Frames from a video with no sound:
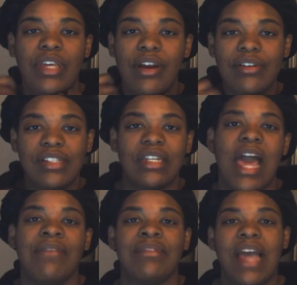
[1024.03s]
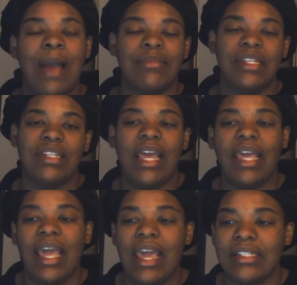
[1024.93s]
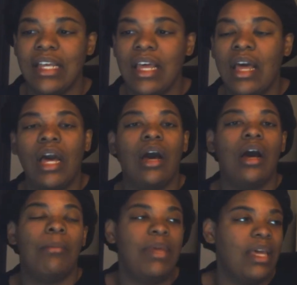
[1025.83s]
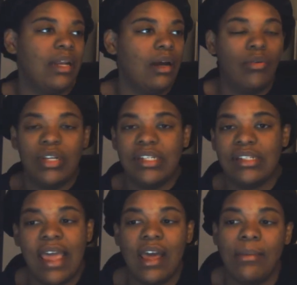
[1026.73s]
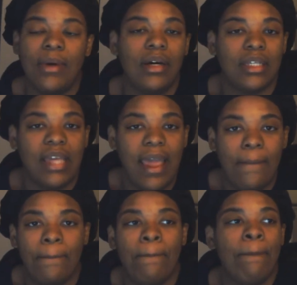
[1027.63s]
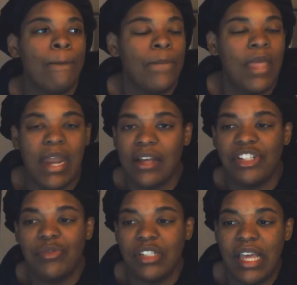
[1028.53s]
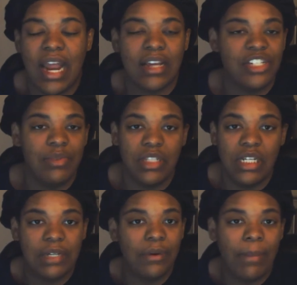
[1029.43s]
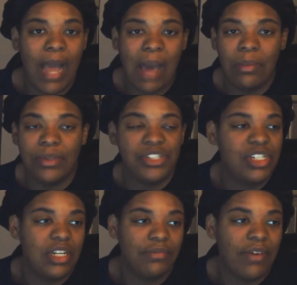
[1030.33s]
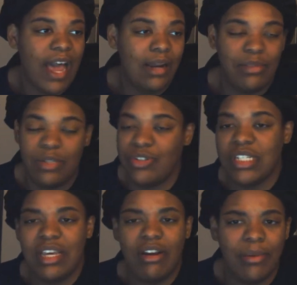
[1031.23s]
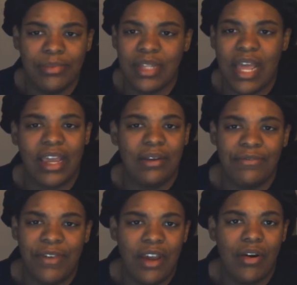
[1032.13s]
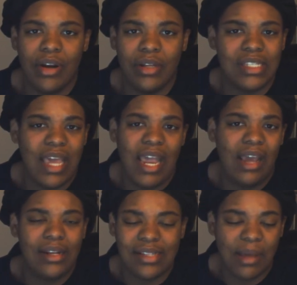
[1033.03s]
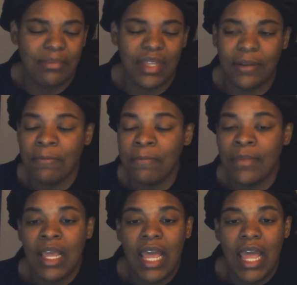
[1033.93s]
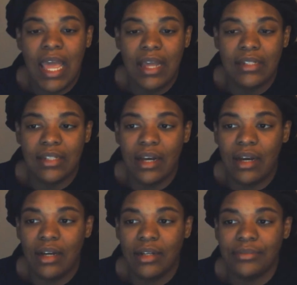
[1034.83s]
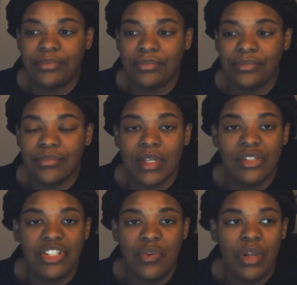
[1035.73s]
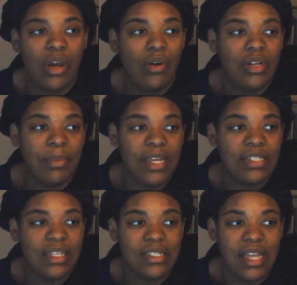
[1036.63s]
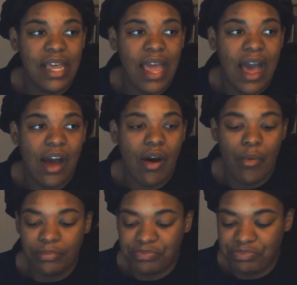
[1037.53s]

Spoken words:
years and lifetimes and decades of her being on this damn camp. And how she was saying how she was looking for Bobby, but she couldn't find him. She would just hear him, like, in fear or scared or something. And, she went on to basically say how,